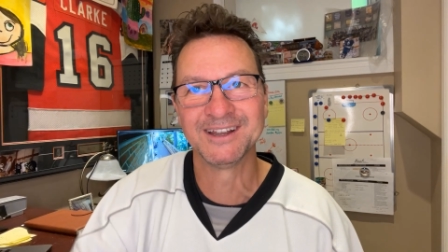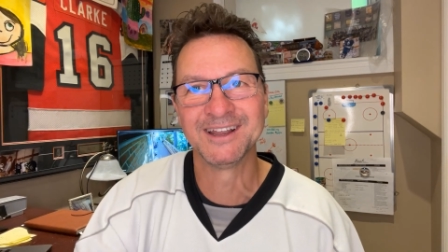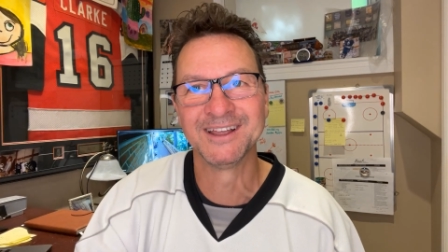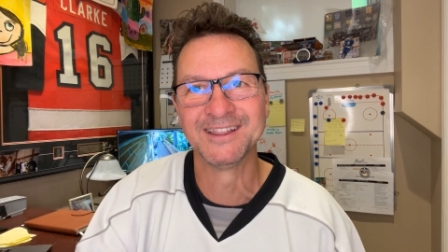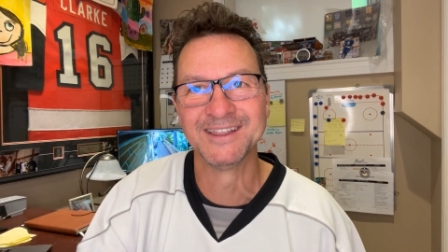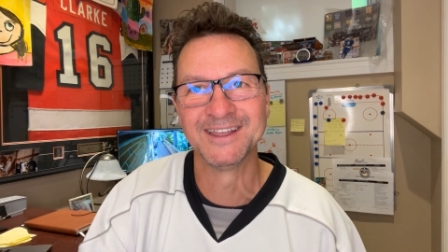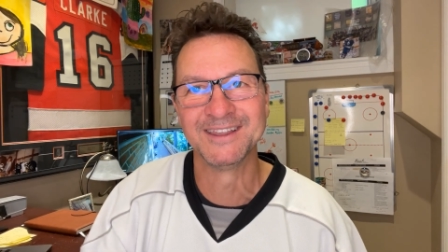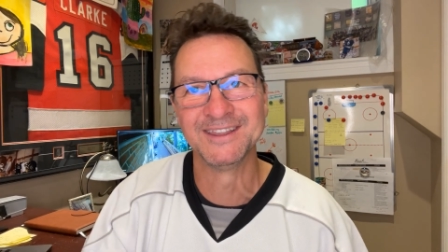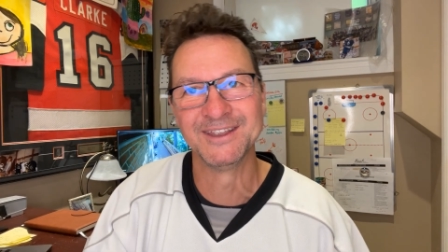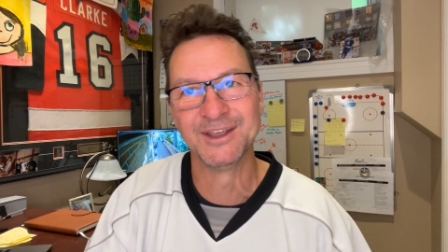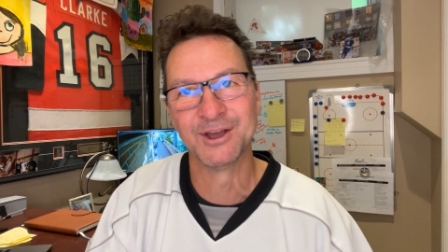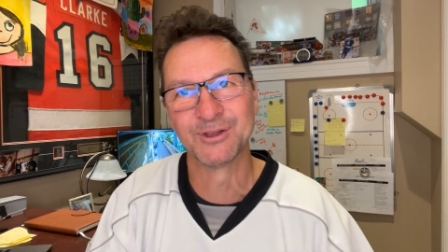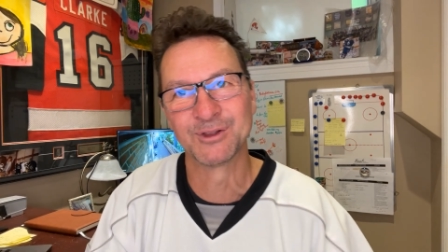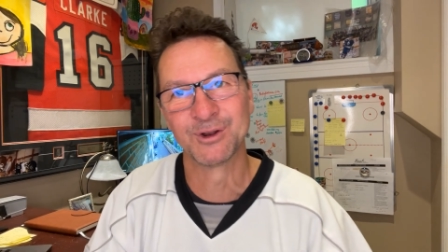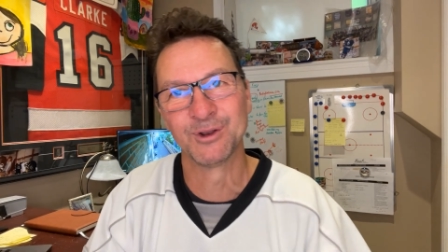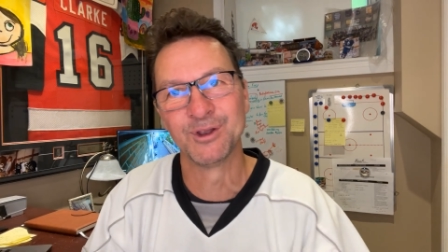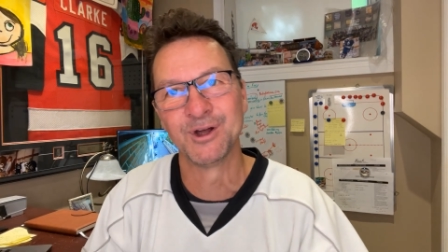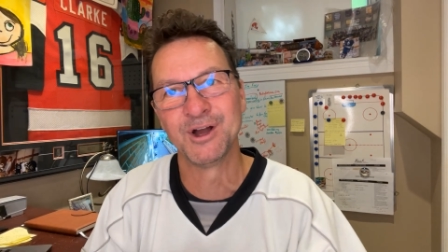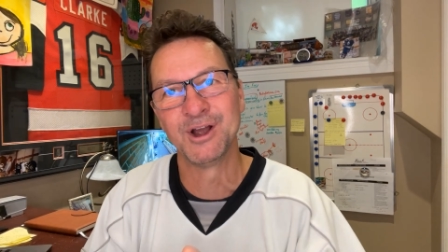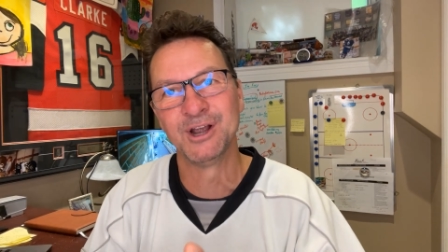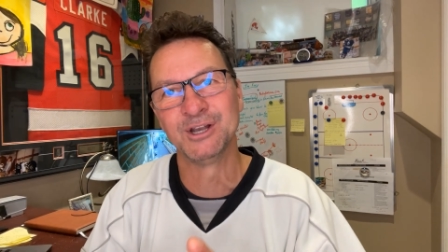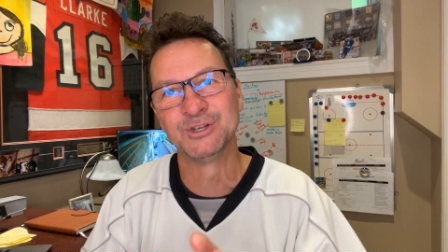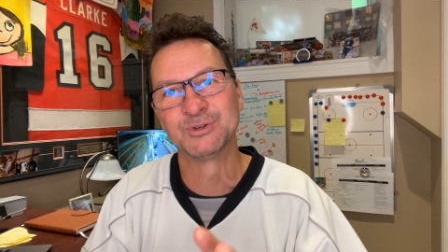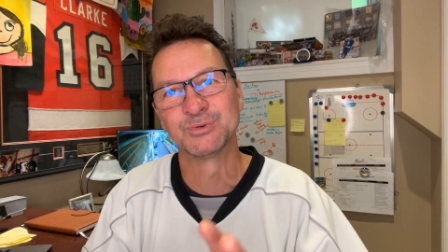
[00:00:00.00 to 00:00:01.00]
and then the other
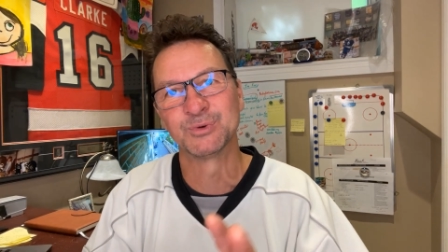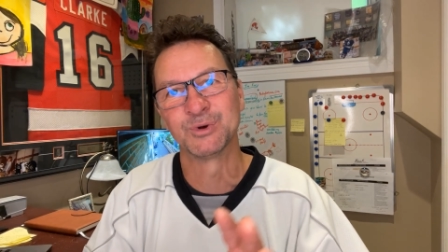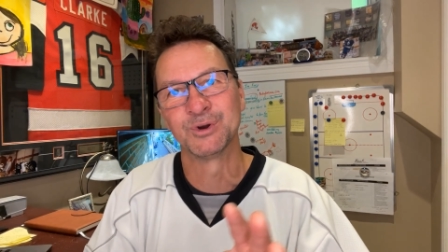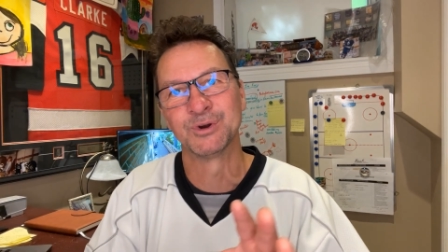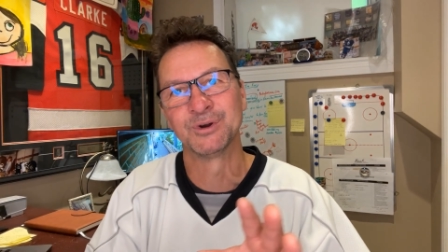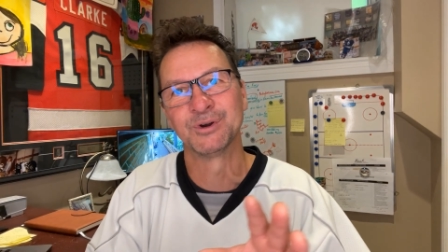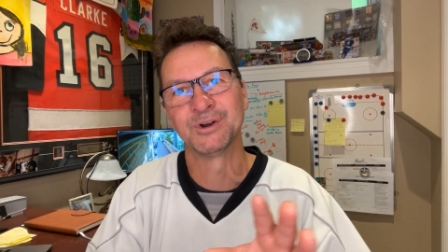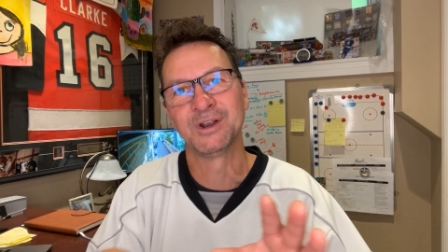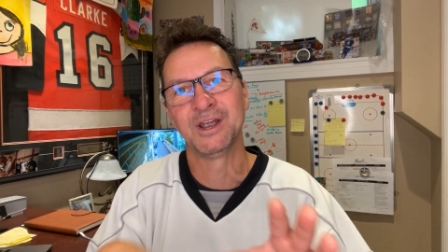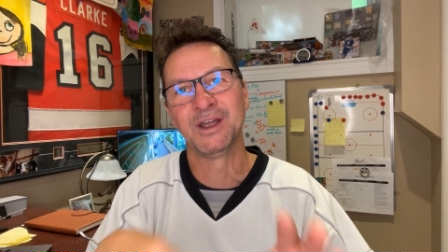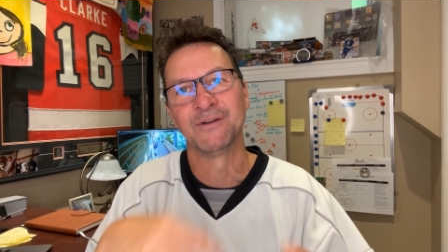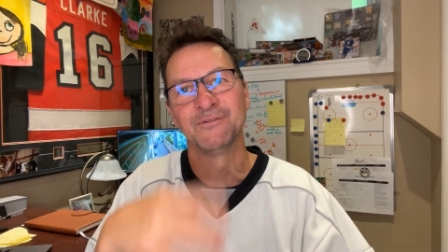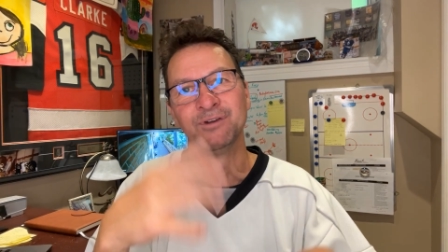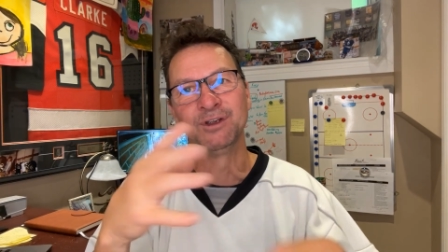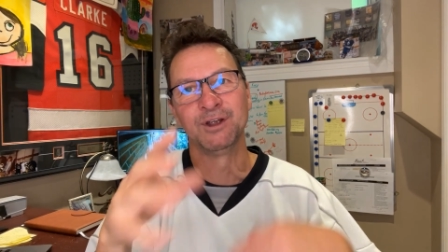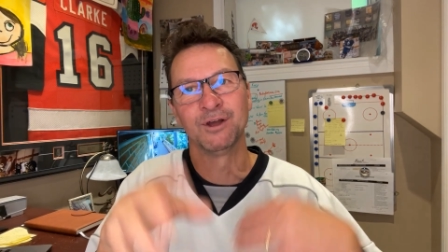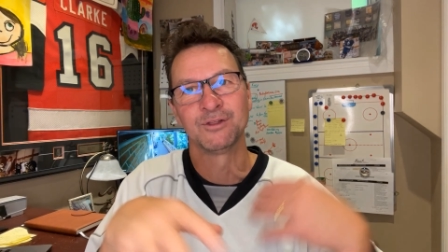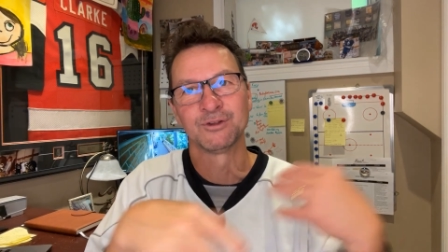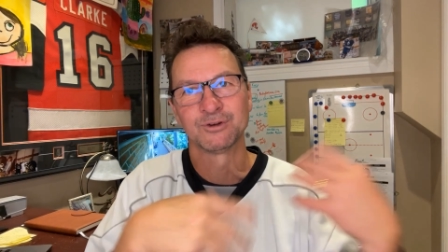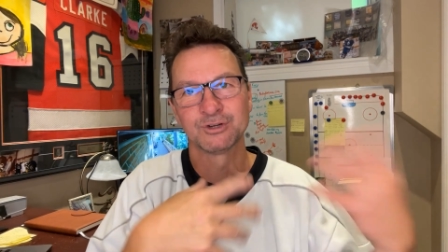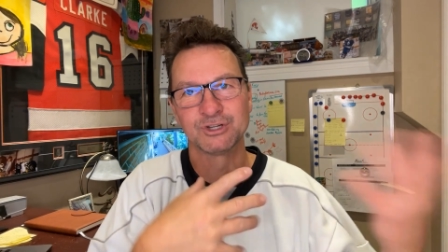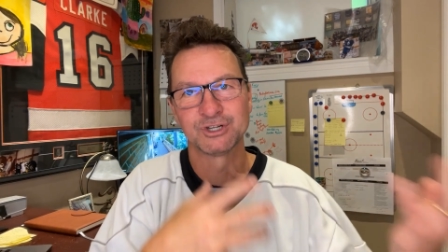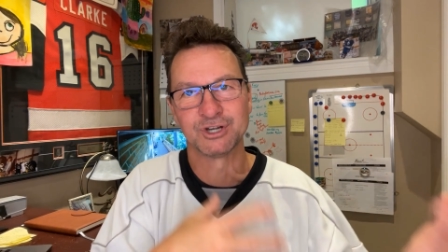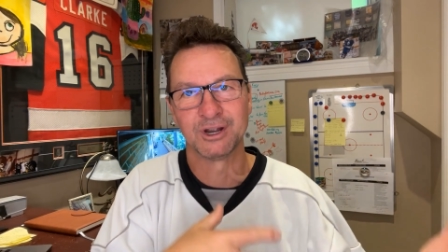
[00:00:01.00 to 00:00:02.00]
lines were every
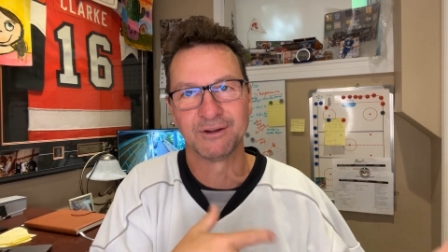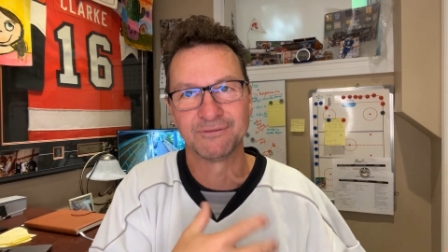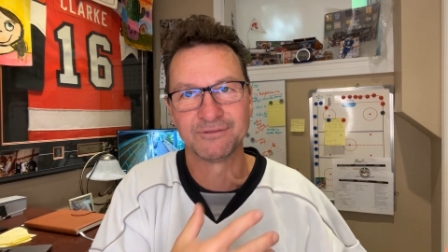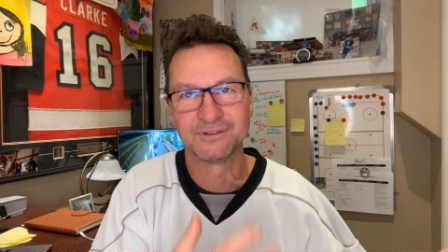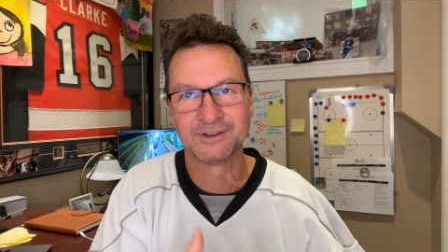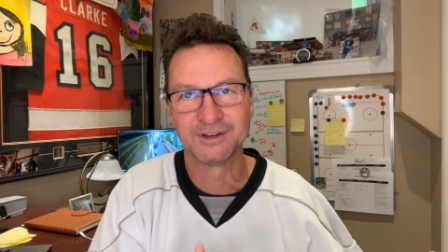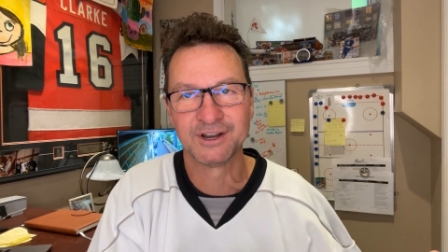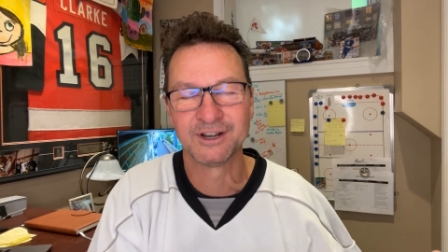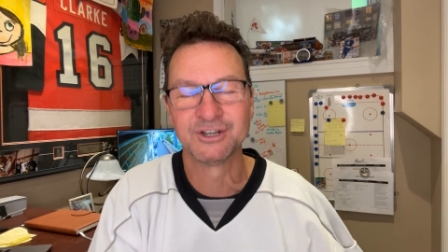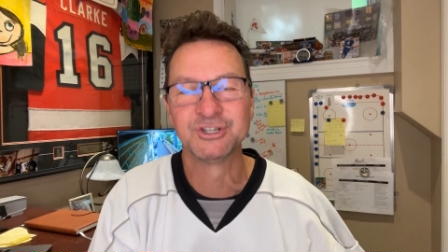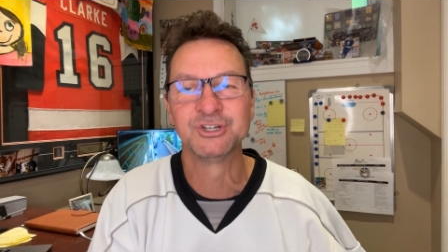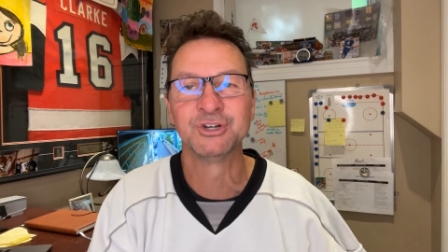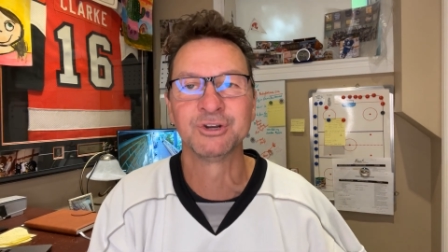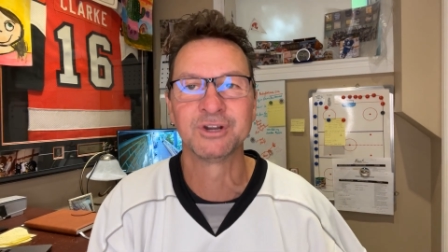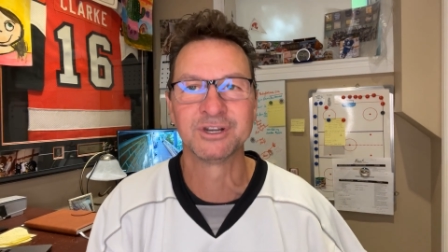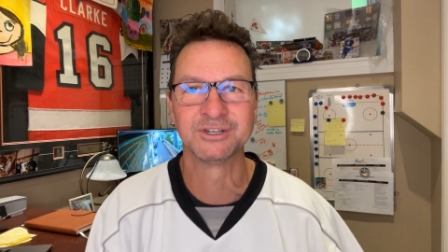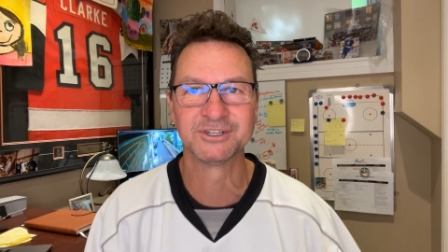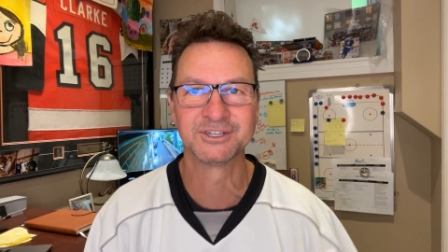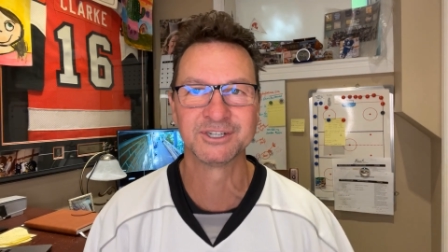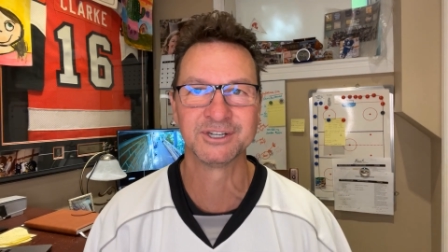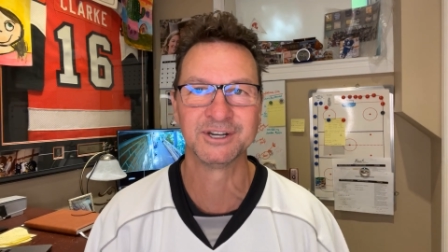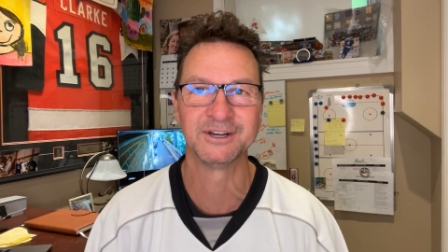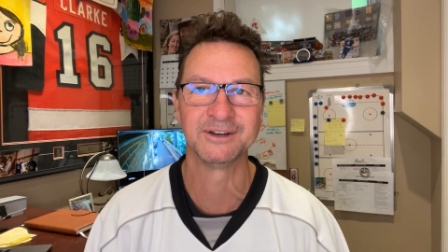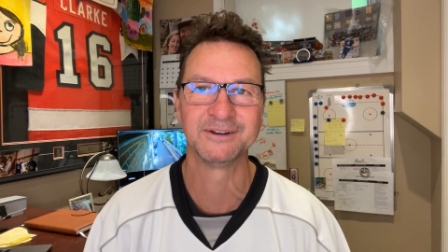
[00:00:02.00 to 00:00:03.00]
other shift, as you can
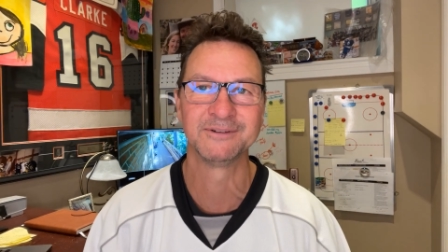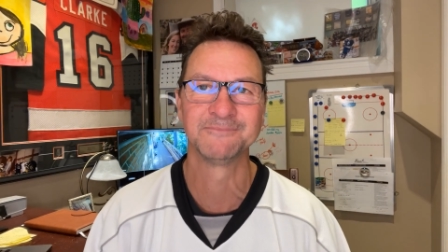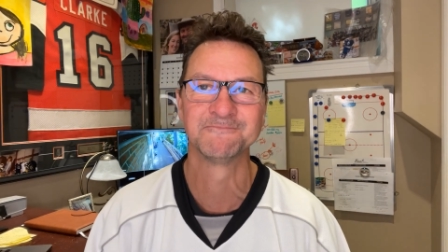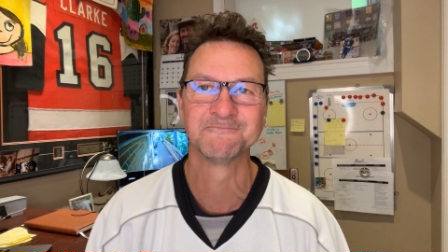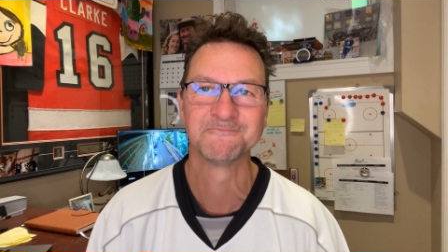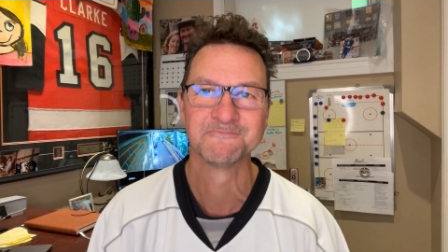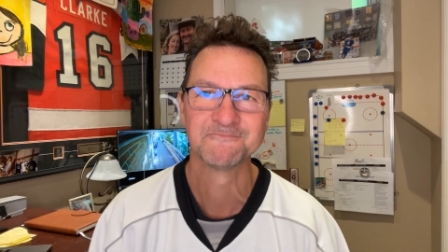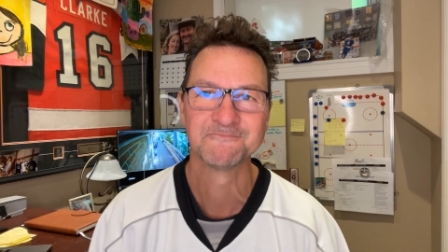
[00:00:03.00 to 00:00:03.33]
see.